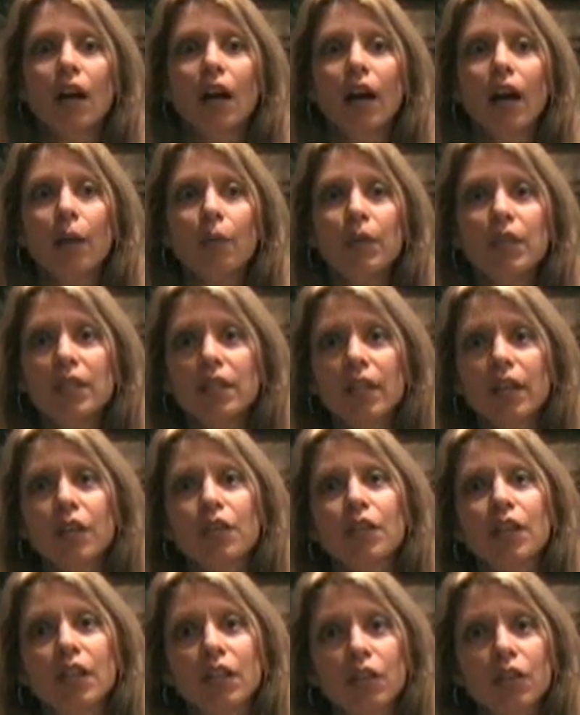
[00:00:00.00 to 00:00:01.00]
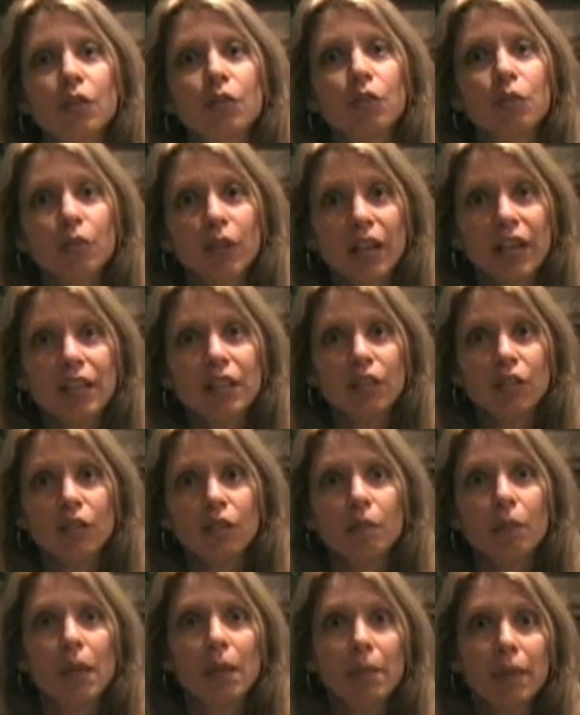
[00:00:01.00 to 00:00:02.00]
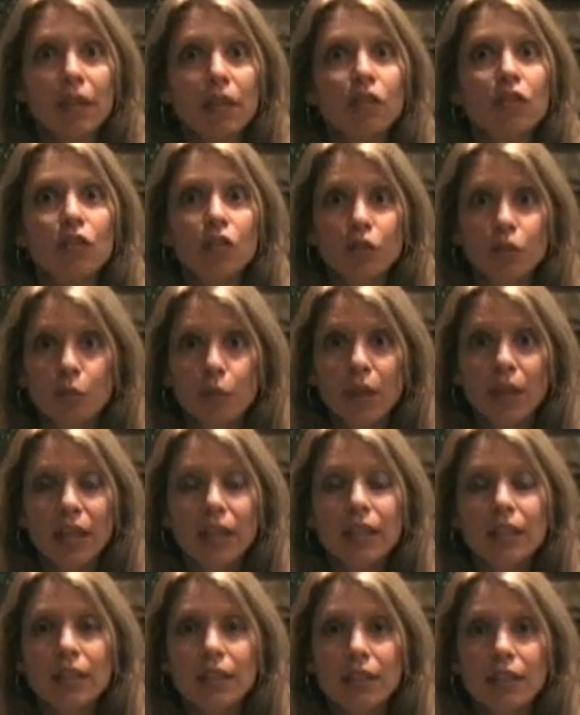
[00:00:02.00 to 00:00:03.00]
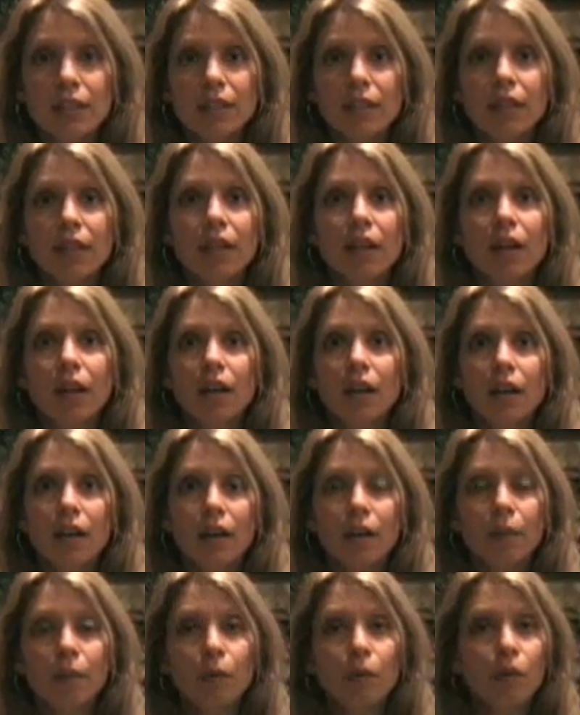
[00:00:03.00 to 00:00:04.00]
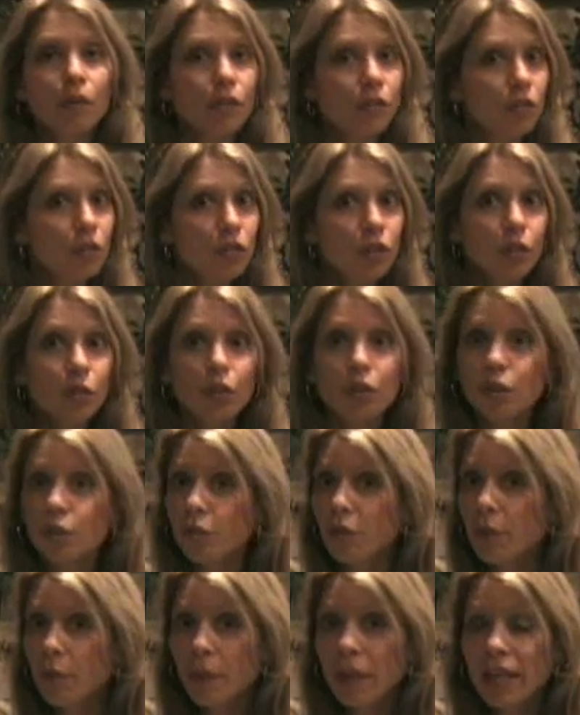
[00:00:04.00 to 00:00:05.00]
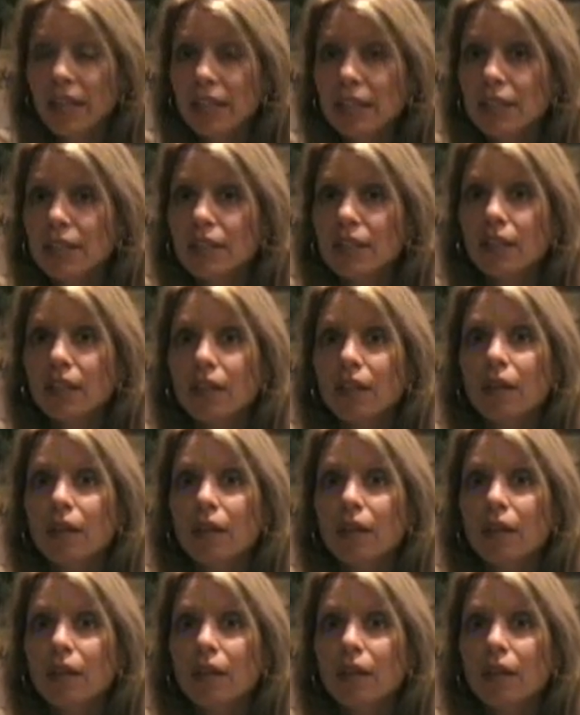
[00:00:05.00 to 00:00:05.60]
I would say you need a new razor maybe in 2 weeks or 2 to 3 weeks.